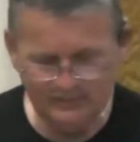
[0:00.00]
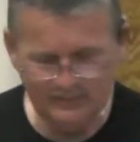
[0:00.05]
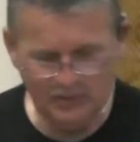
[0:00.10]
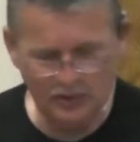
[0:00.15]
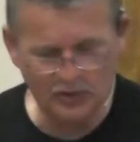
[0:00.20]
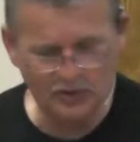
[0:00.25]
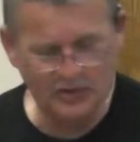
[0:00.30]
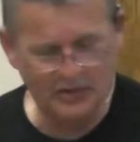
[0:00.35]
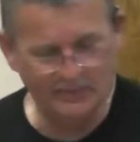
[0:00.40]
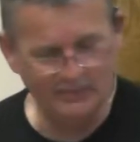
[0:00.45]

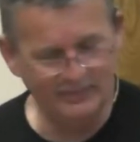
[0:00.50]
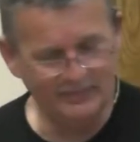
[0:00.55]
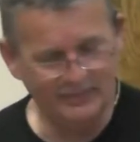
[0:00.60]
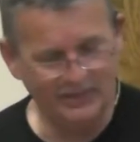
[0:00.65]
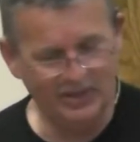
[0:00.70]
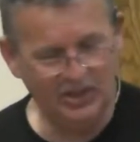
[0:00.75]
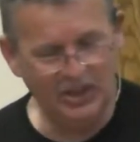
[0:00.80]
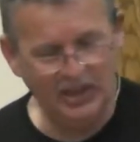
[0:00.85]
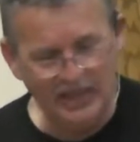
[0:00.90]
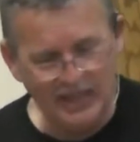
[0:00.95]
There's some
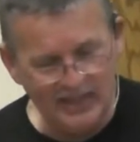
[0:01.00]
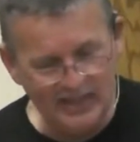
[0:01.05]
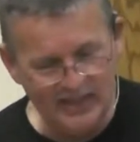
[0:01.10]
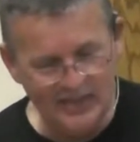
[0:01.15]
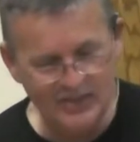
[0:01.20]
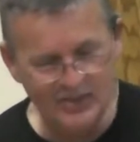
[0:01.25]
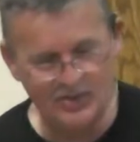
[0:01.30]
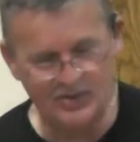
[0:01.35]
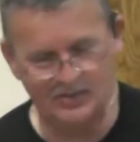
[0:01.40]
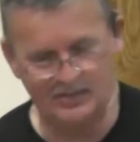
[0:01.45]

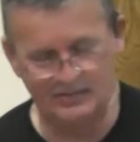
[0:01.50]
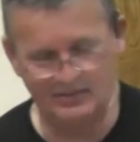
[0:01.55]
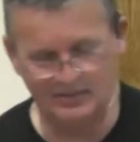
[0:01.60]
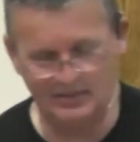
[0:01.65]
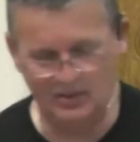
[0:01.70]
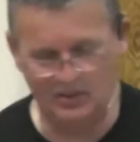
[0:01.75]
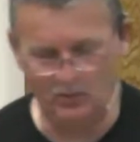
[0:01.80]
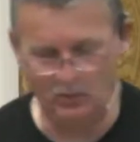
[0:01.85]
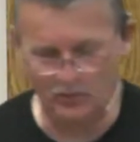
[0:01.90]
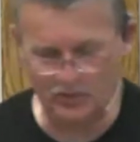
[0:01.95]
keys
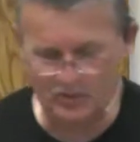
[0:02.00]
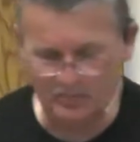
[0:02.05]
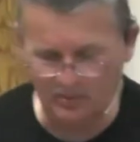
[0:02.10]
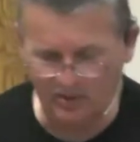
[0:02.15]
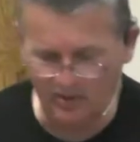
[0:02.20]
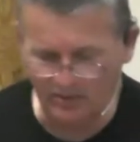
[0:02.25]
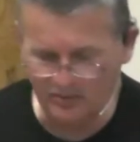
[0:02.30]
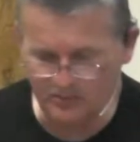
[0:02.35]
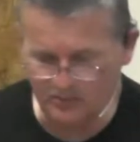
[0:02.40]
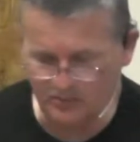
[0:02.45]
to your
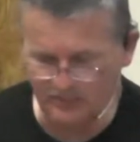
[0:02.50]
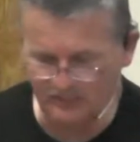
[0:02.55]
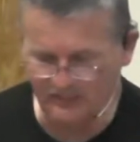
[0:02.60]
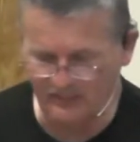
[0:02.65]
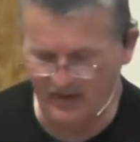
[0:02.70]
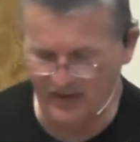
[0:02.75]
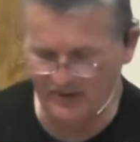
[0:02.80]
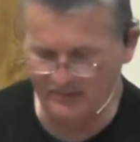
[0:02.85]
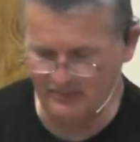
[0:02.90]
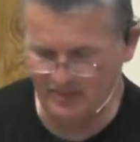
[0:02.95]
spiritual
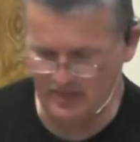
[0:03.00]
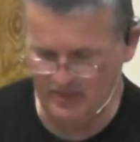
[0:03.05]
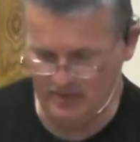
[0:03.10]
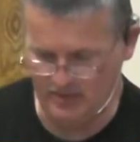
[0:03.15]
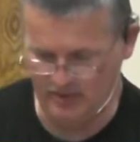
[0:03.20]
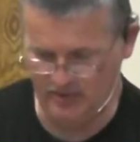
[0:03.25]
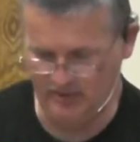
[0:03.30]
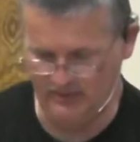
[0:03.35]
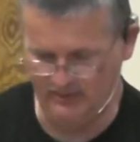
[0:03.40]
foundation.